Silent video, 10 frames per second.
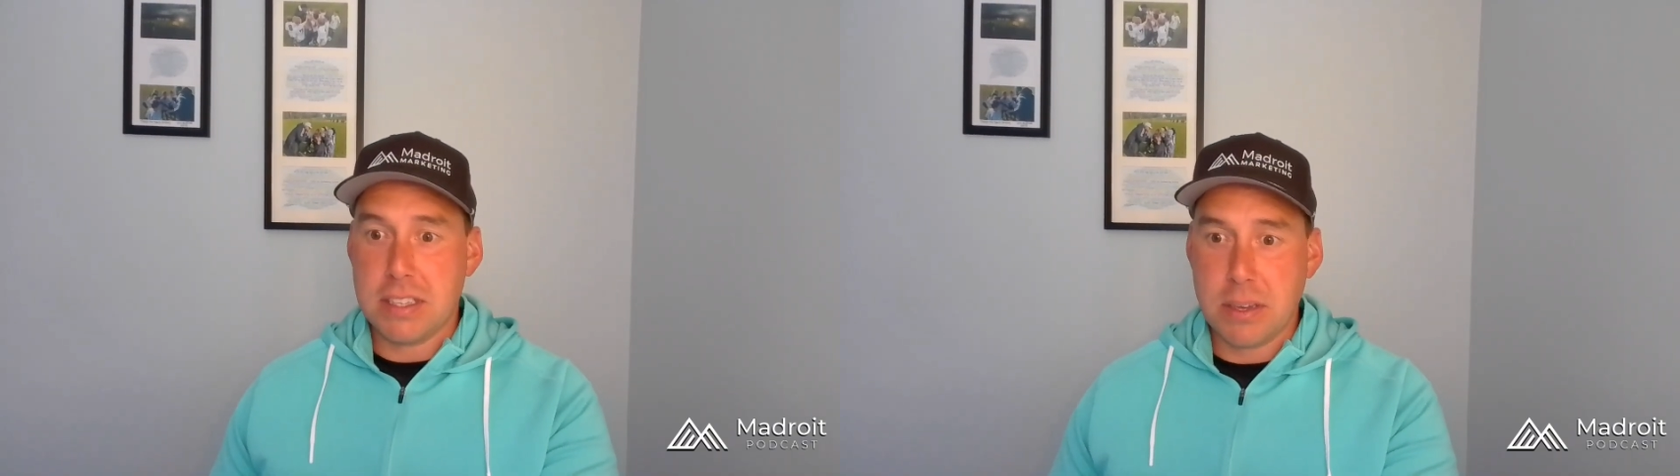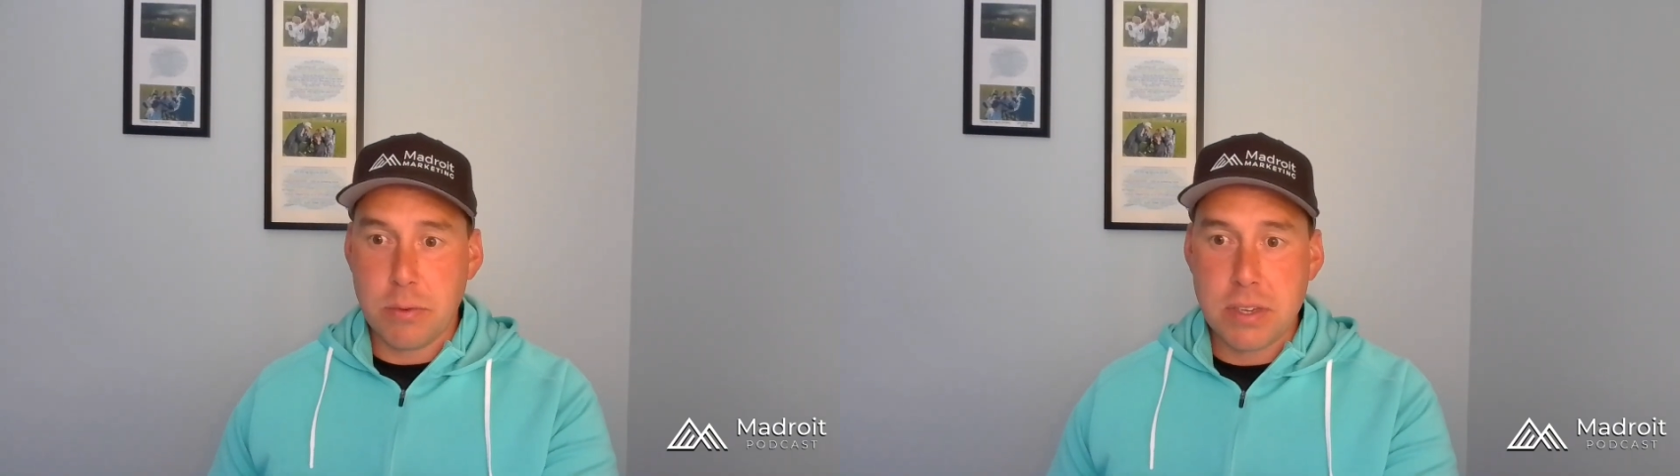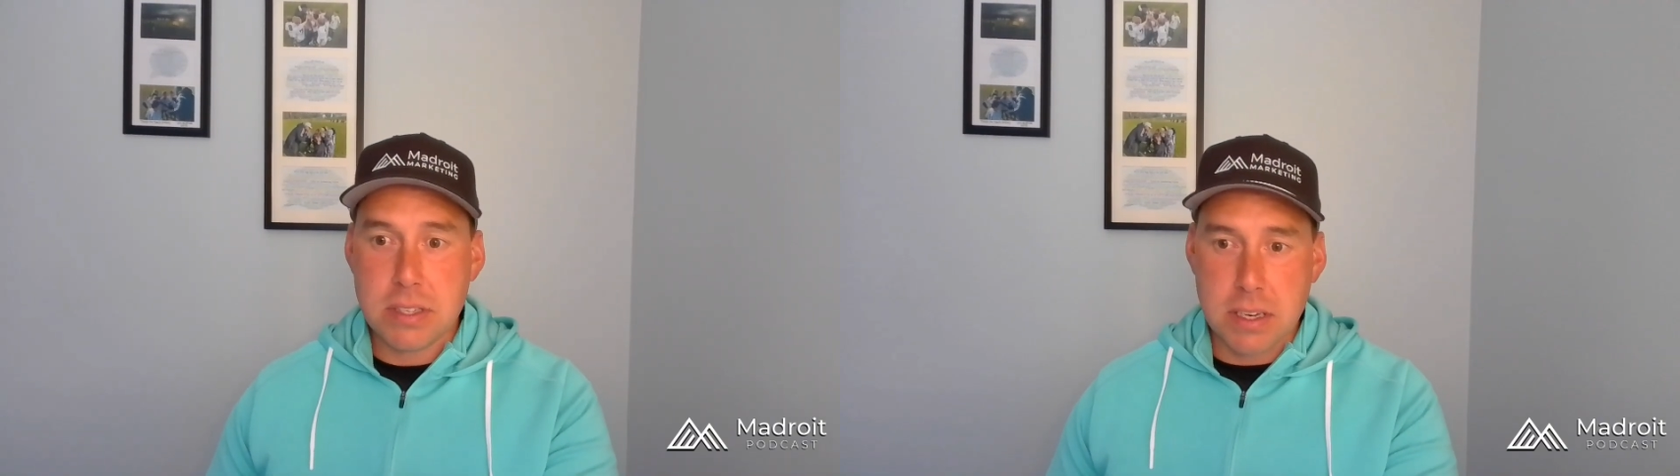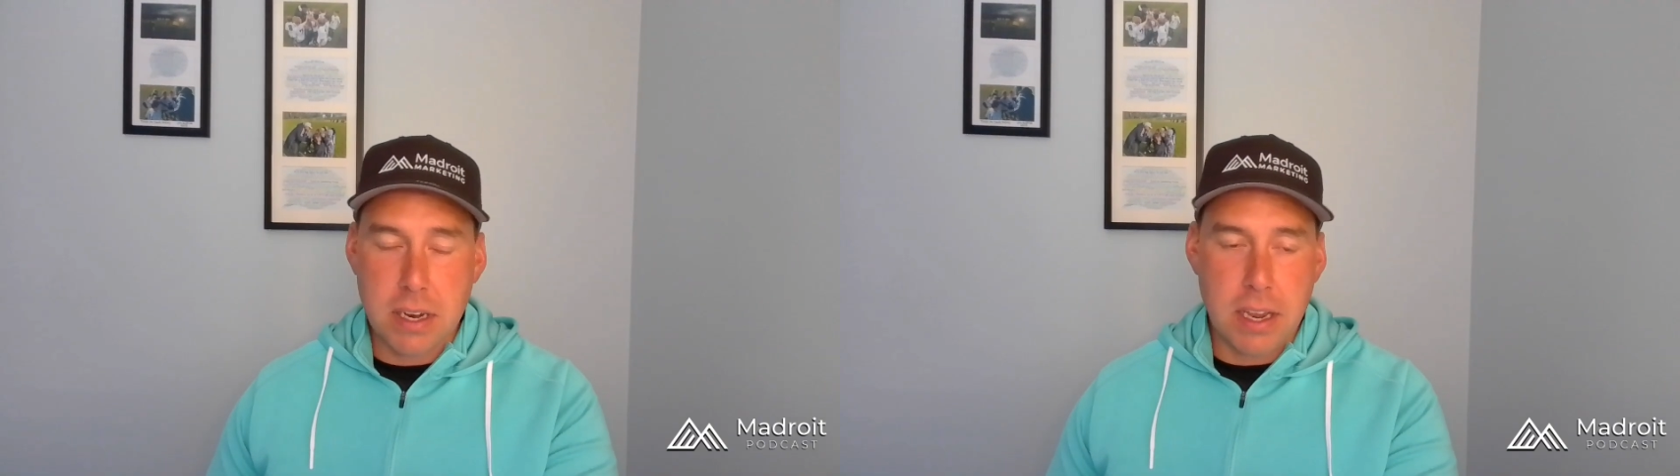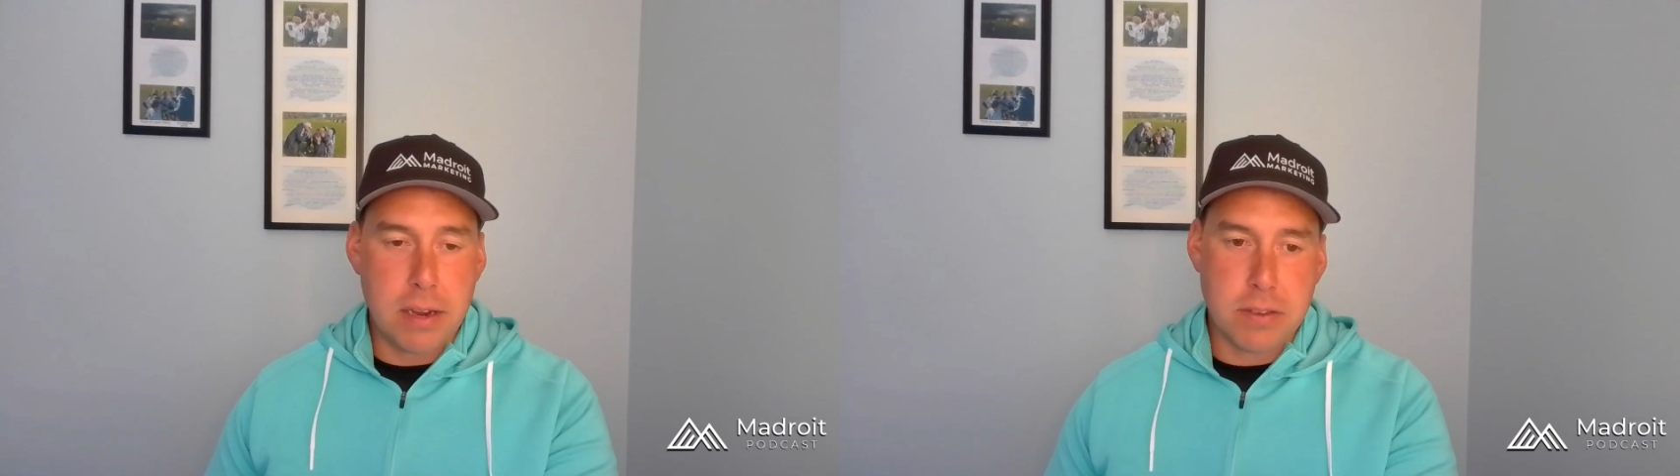that we see
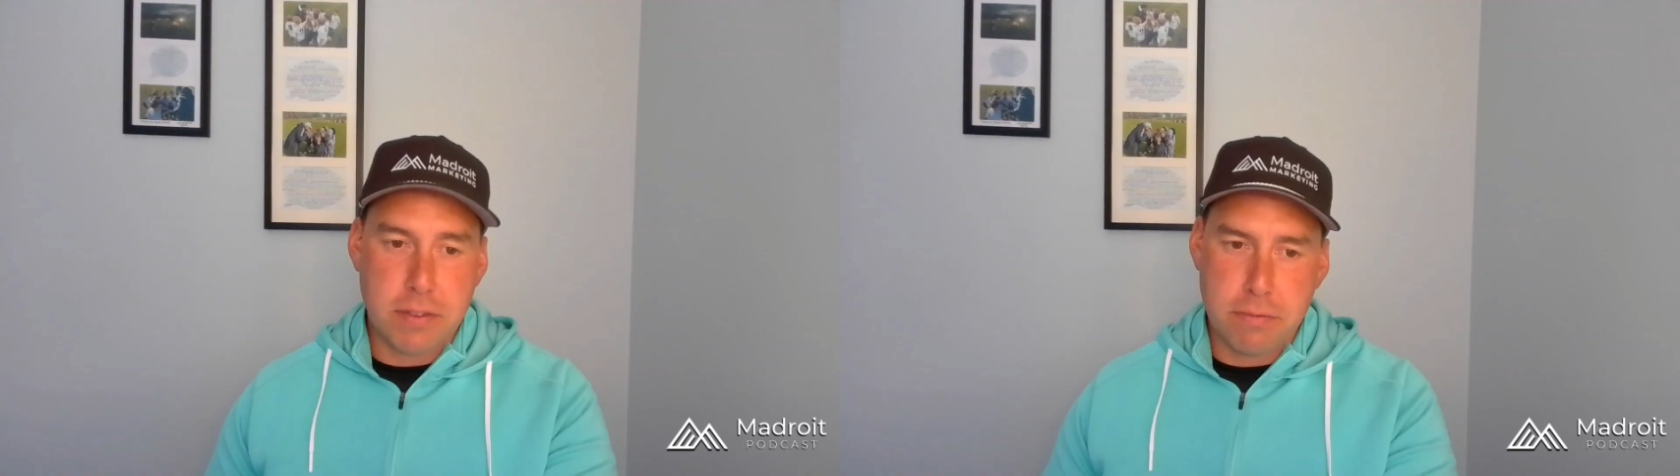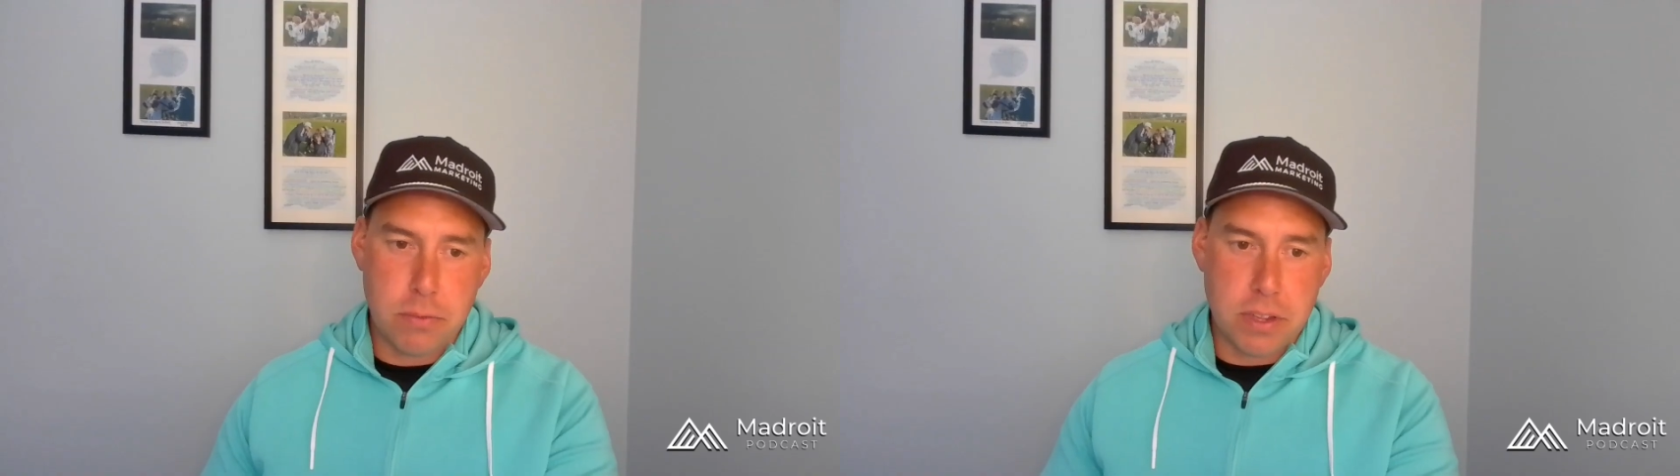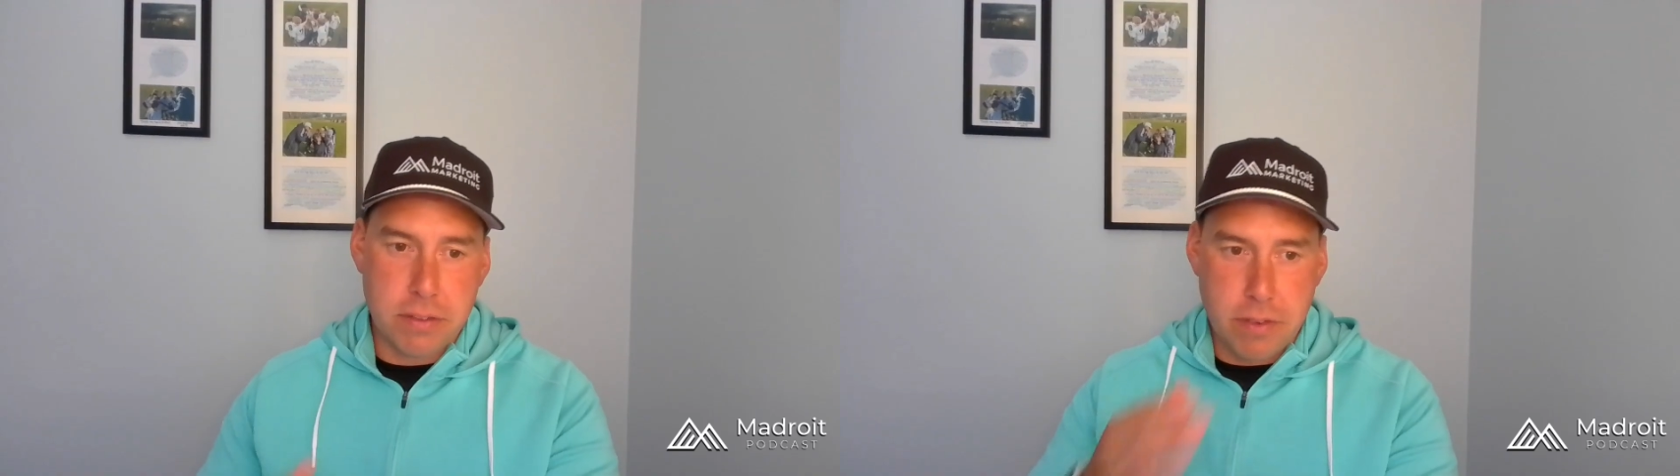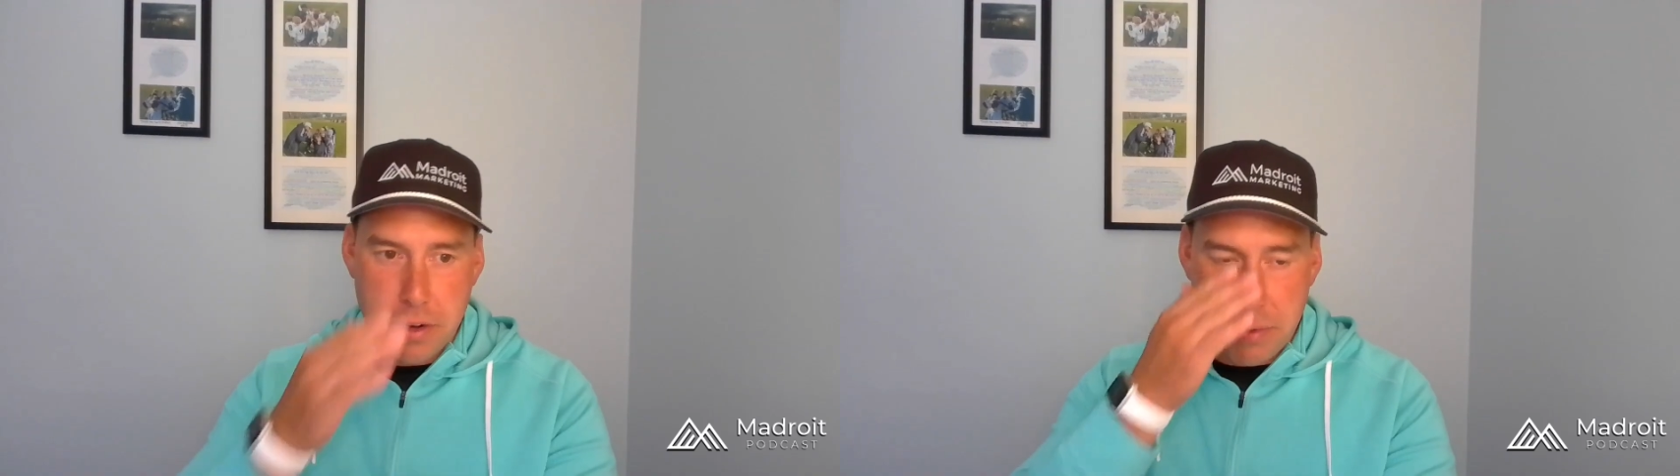today is really funny,